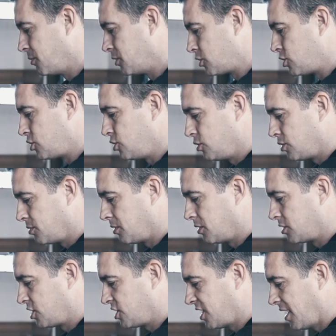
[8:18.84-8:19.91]
most
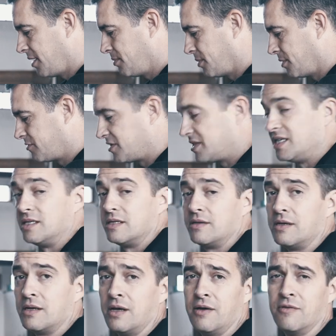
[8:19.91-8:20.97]
suitable shape of seat
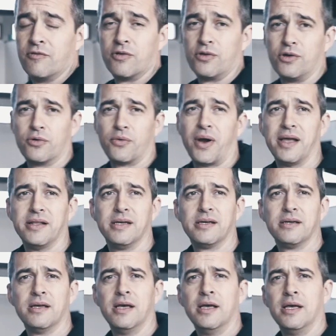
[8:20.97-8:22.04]
for your
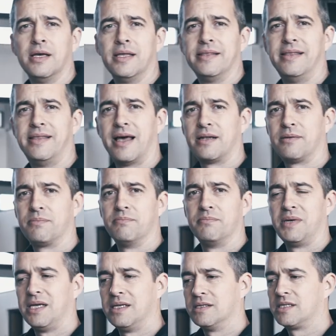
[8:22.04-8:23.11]
riding. That
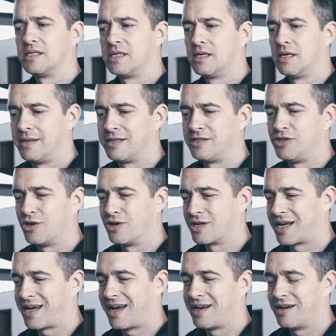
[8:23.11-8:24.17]
means that you're
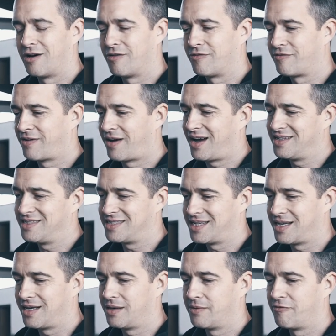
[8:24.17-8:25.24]
kind of, I
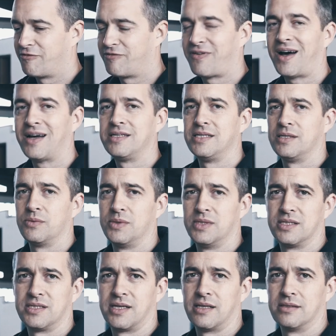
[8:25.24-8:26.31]
say, fighting with
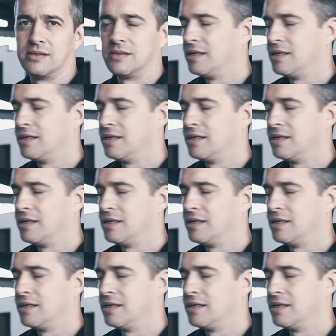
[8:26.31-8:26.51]
the saddle.